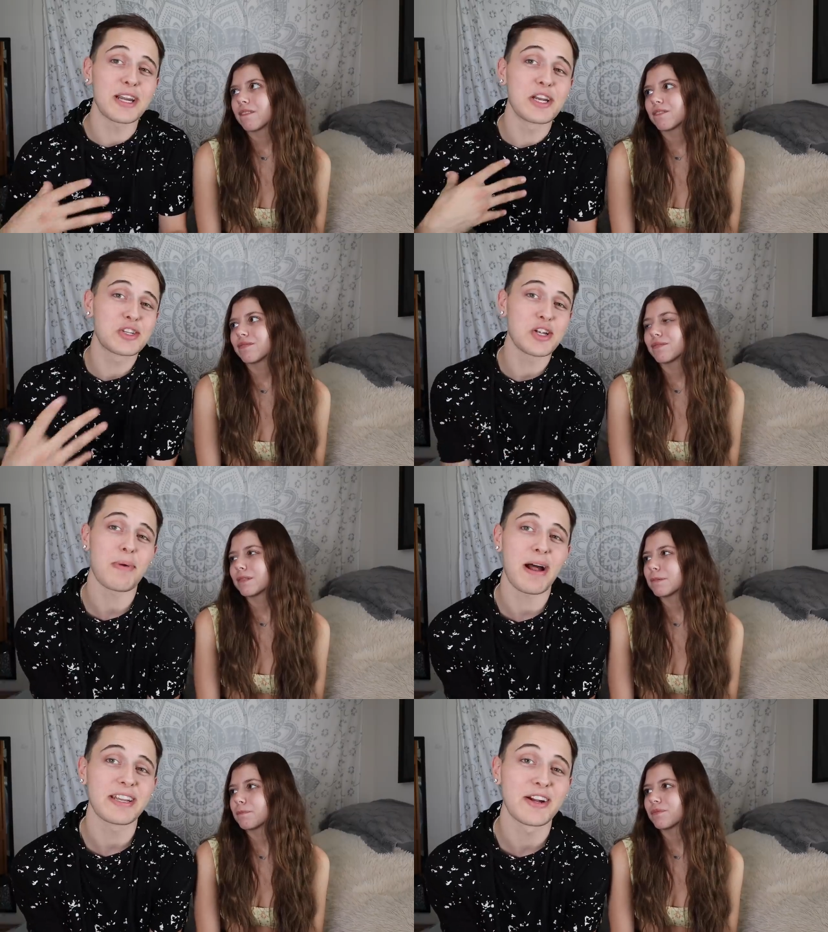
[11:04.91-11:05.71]
Speaker 1: wanted to
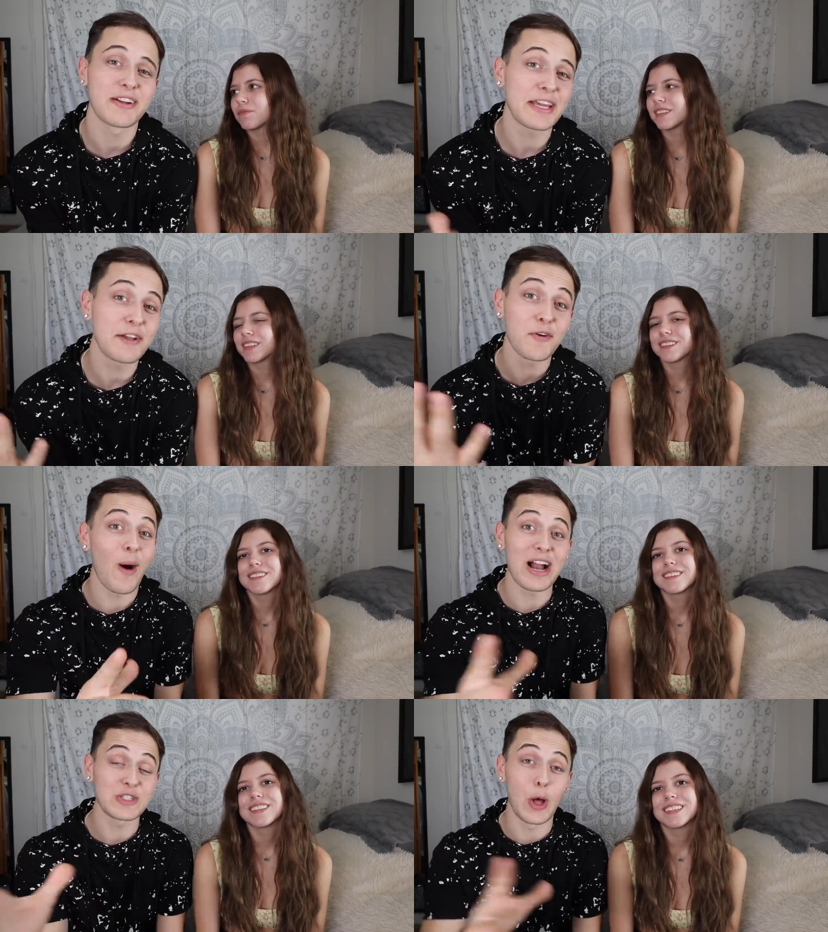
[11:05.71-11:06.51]
jump on here. Thank you for
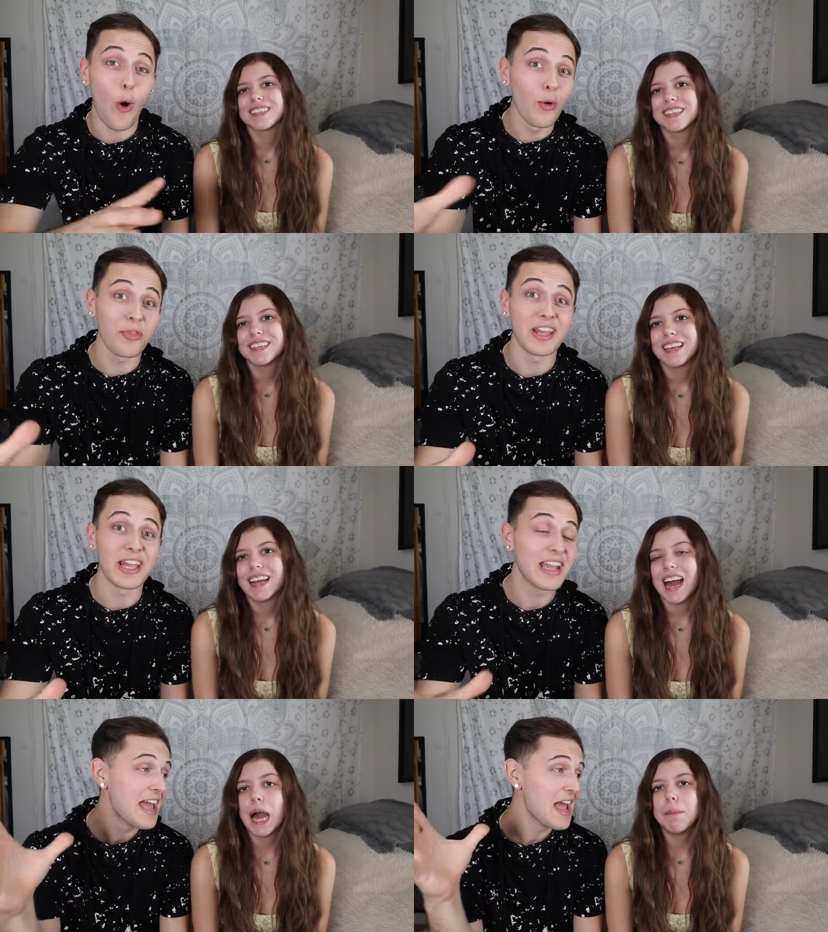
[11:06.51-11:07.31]
watching the whole
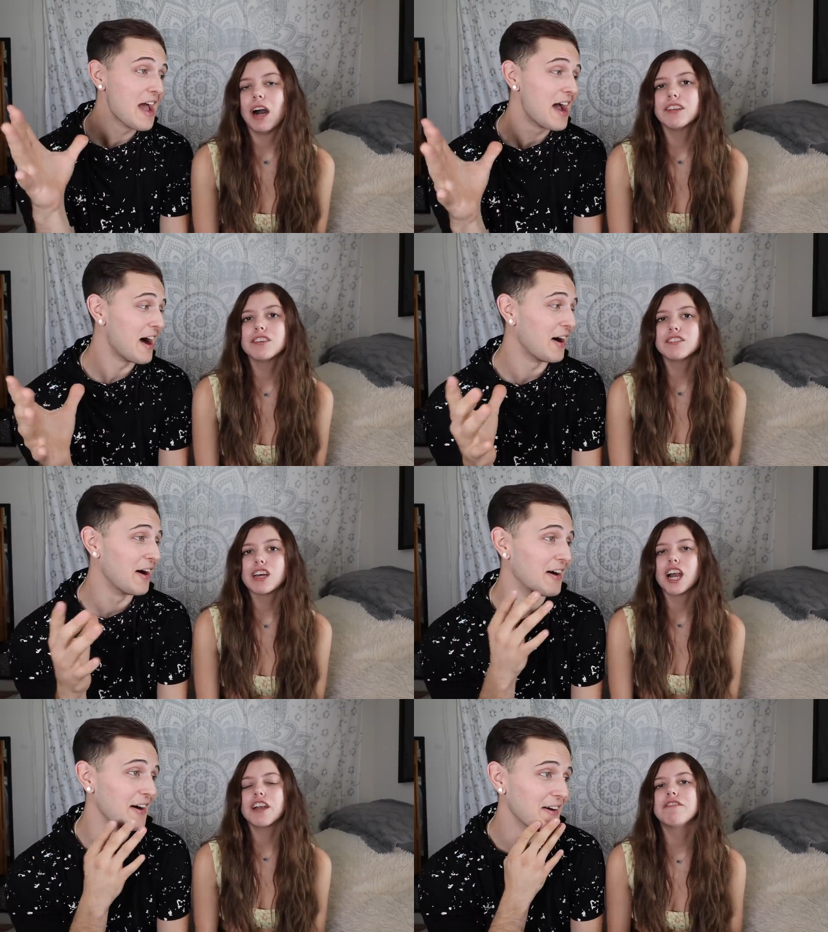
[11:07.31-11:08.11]
thing. I'm also
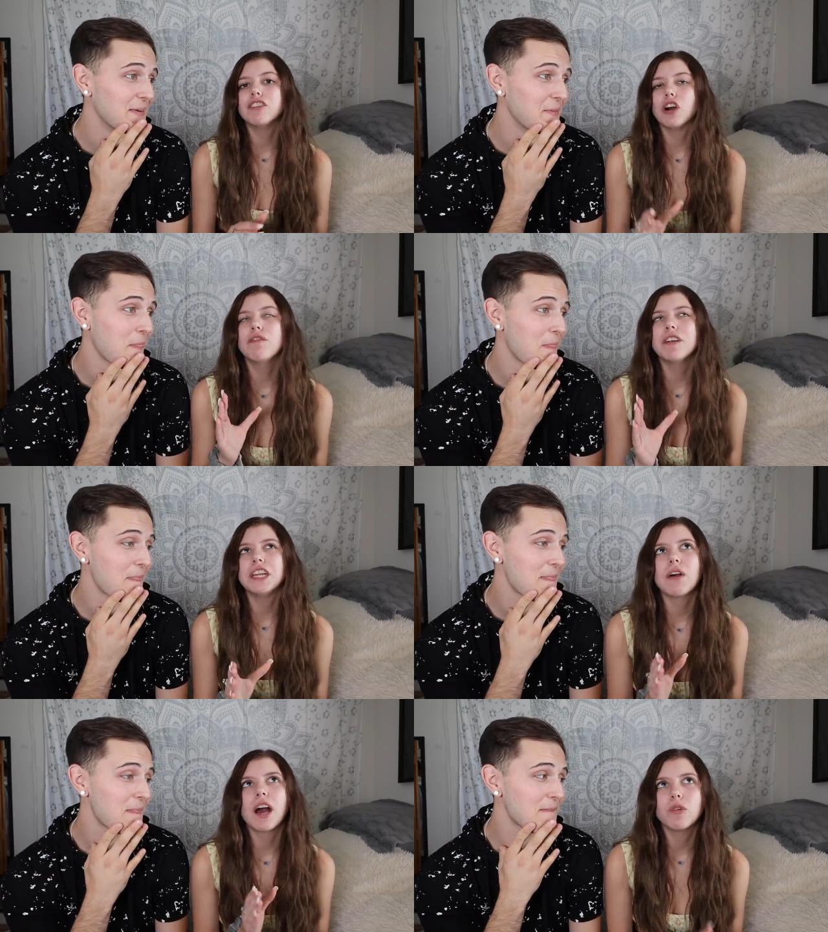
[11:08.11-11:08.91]
Speaker 2: sorry for no
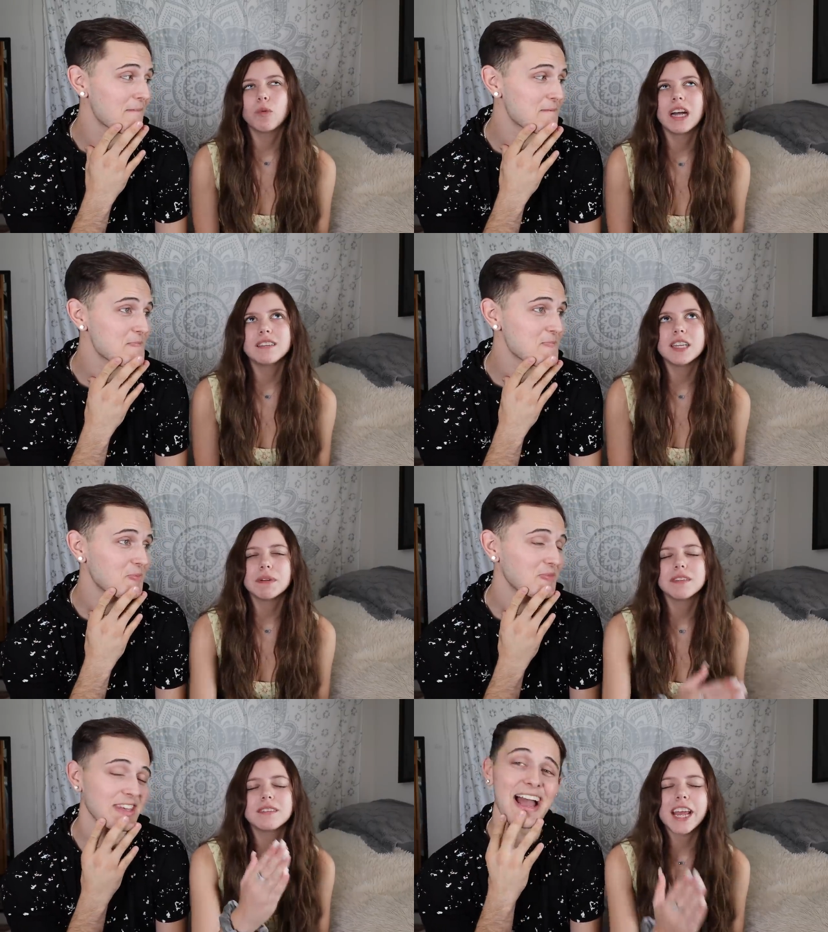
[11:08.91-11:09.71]
video on Wednesday,
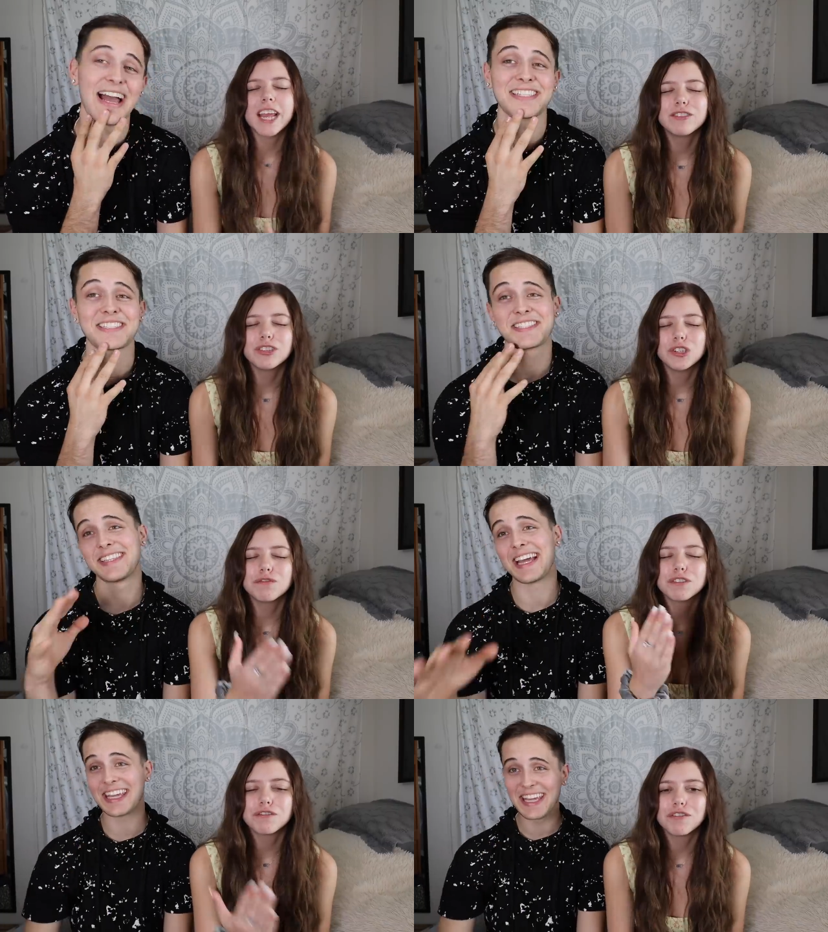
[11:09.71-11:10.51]
but stay
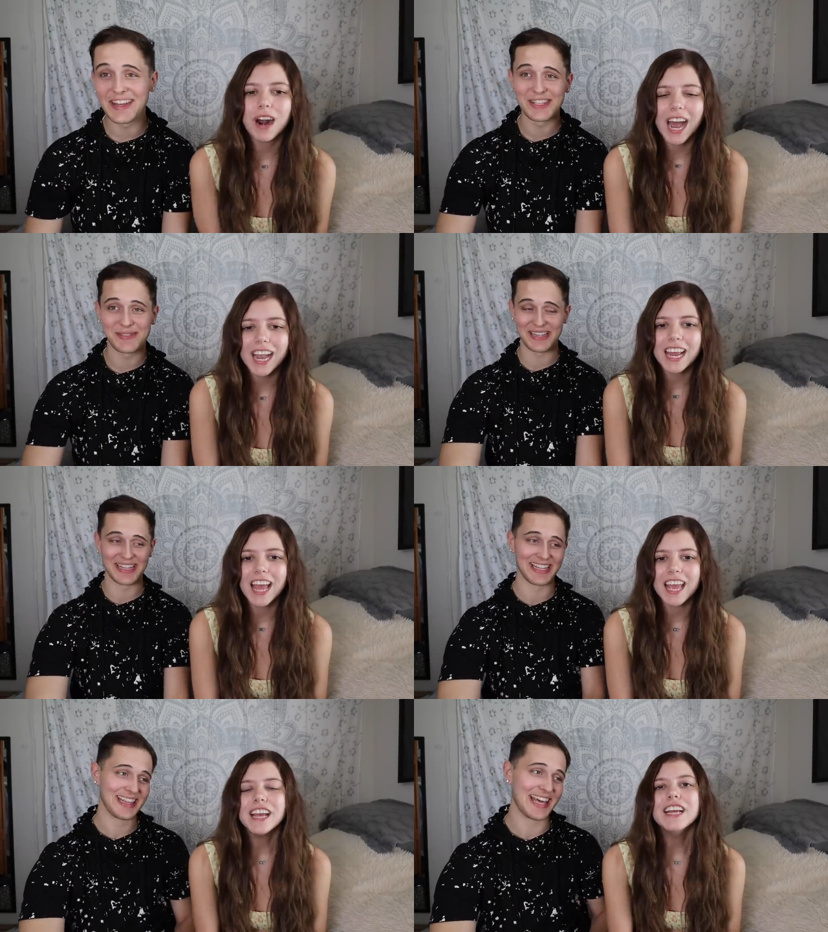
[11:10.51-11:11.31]
tuned for
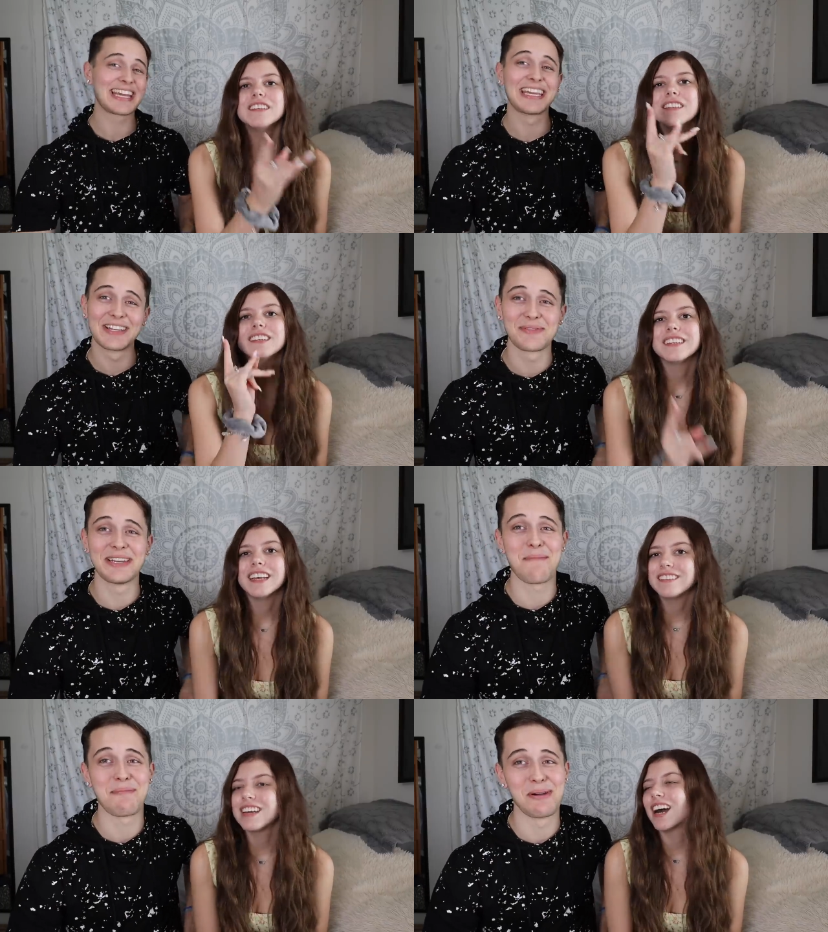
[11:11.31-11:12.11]
Speaker 1: Friday. That kills
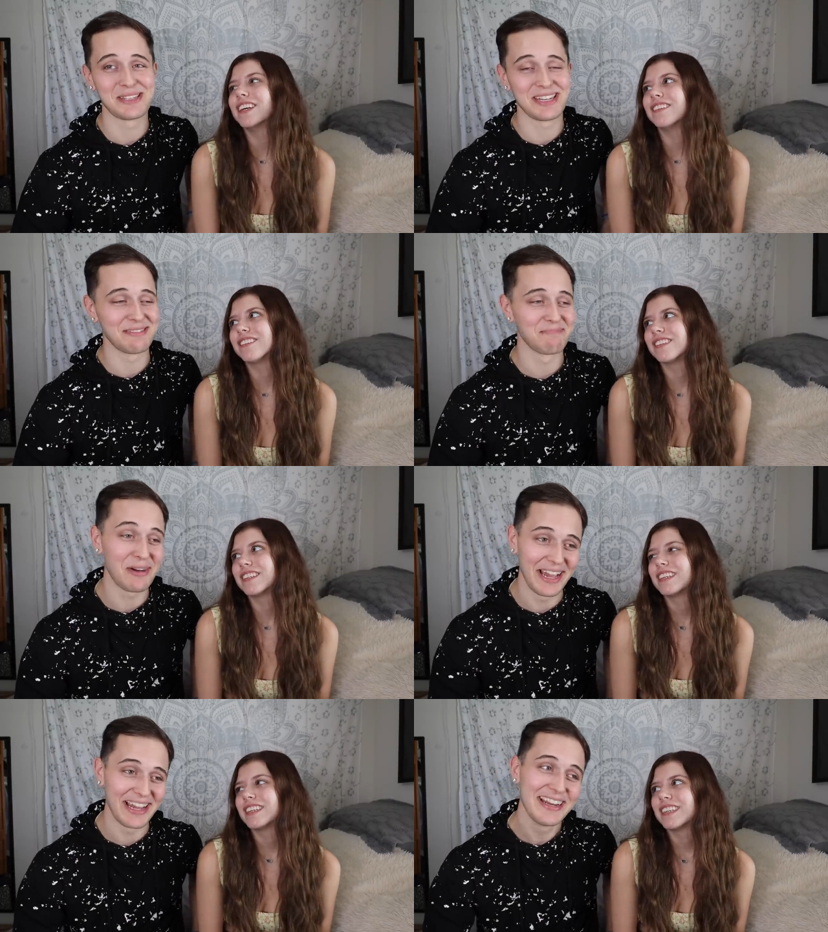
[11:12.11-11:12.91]
me not posting,
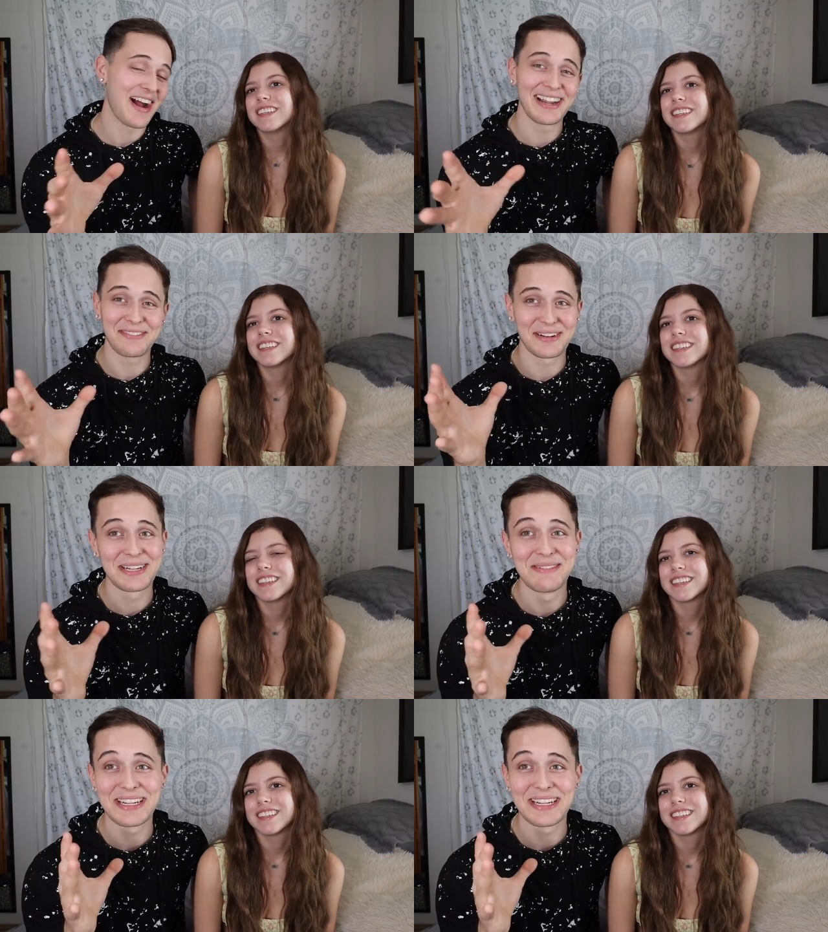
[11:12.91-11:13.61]
but Friday we're gonna